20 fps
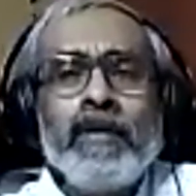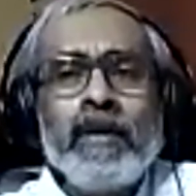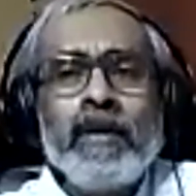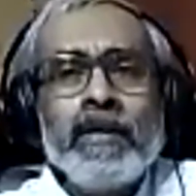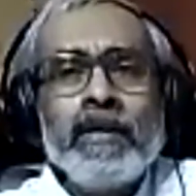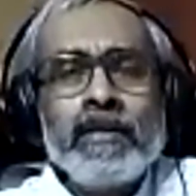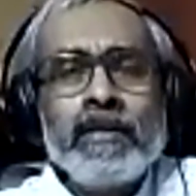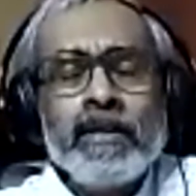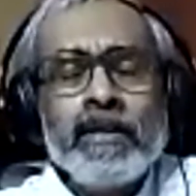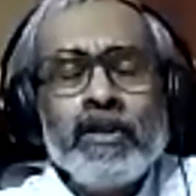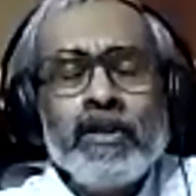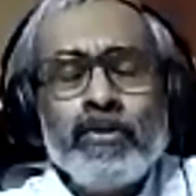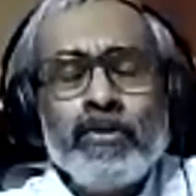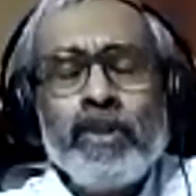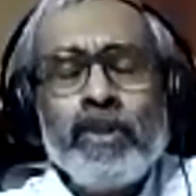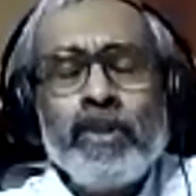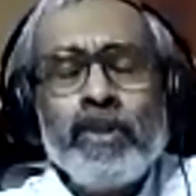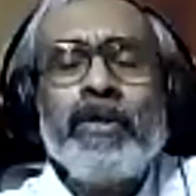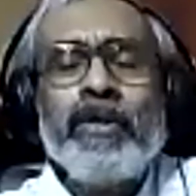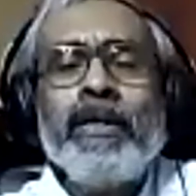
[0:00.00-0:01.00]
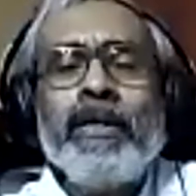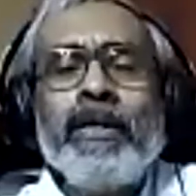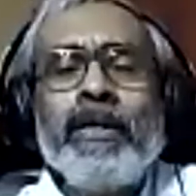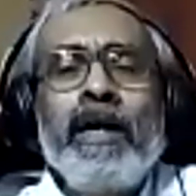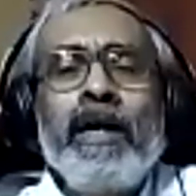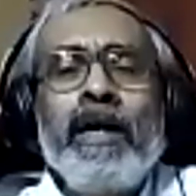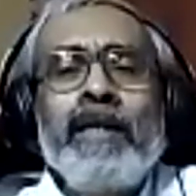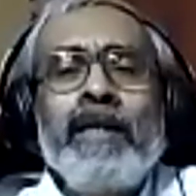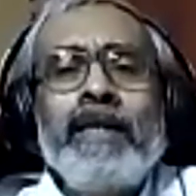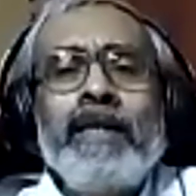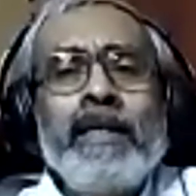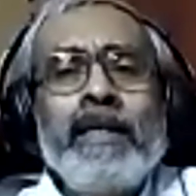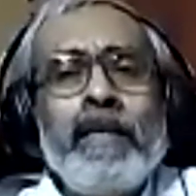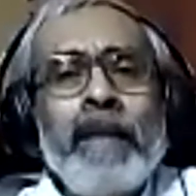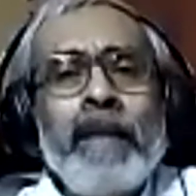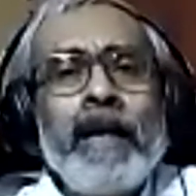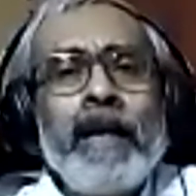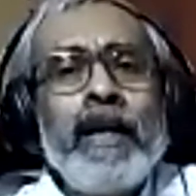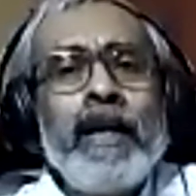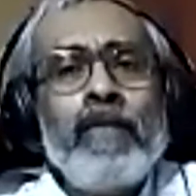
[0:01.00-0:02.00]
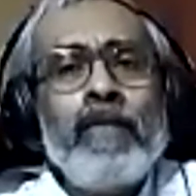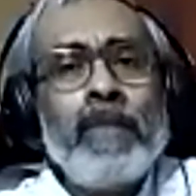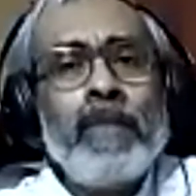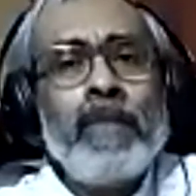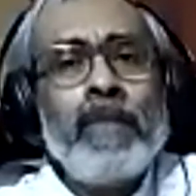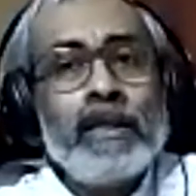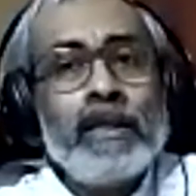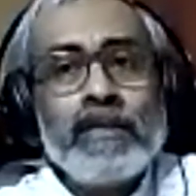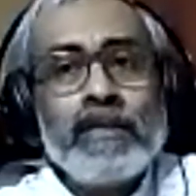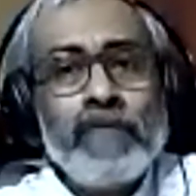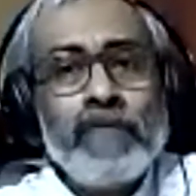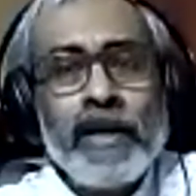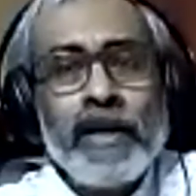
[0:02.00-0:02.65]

situation that the migrant workers face